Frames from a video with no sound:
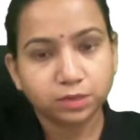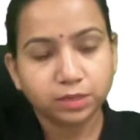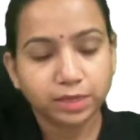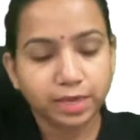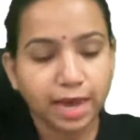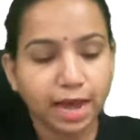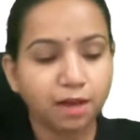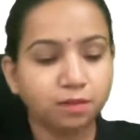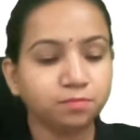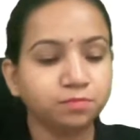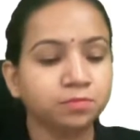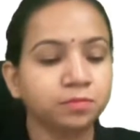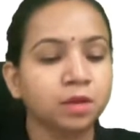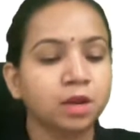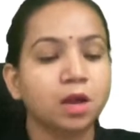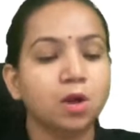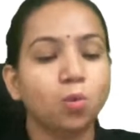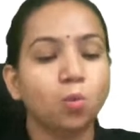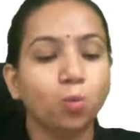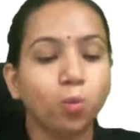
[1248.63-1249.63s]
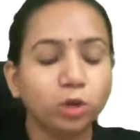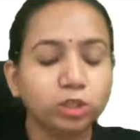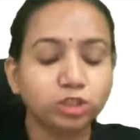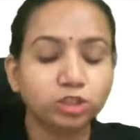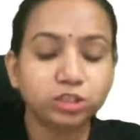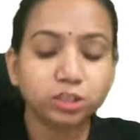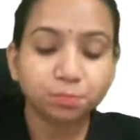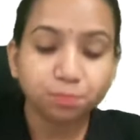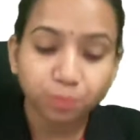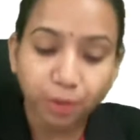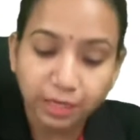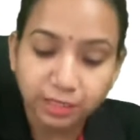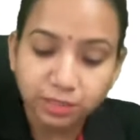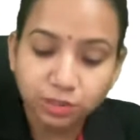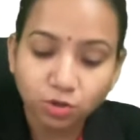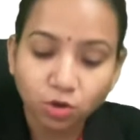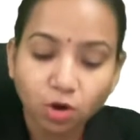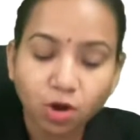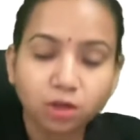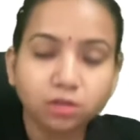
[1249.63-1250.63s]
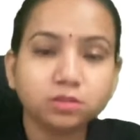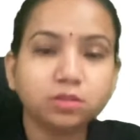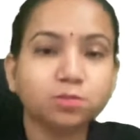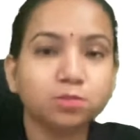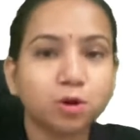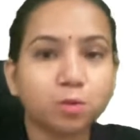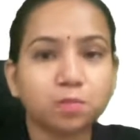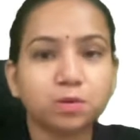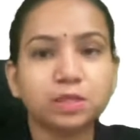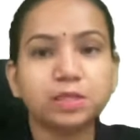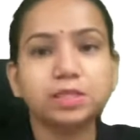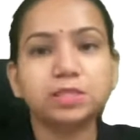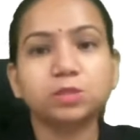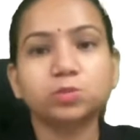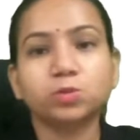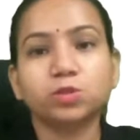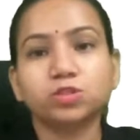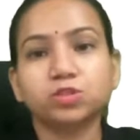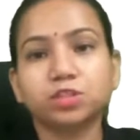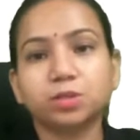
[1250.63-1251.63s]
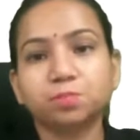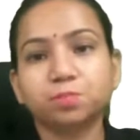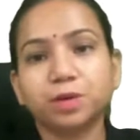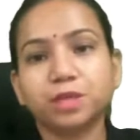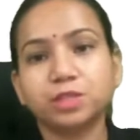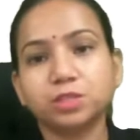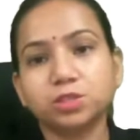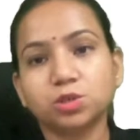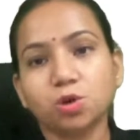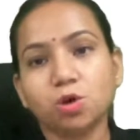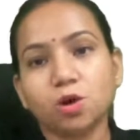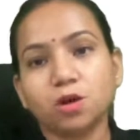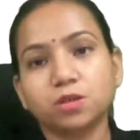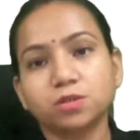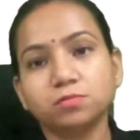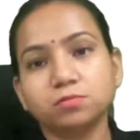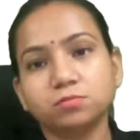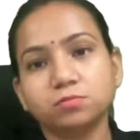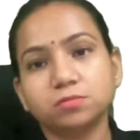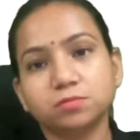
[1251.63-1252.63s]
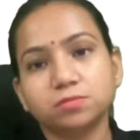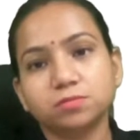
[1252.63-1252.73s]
yeah, which depends on the properties which depends on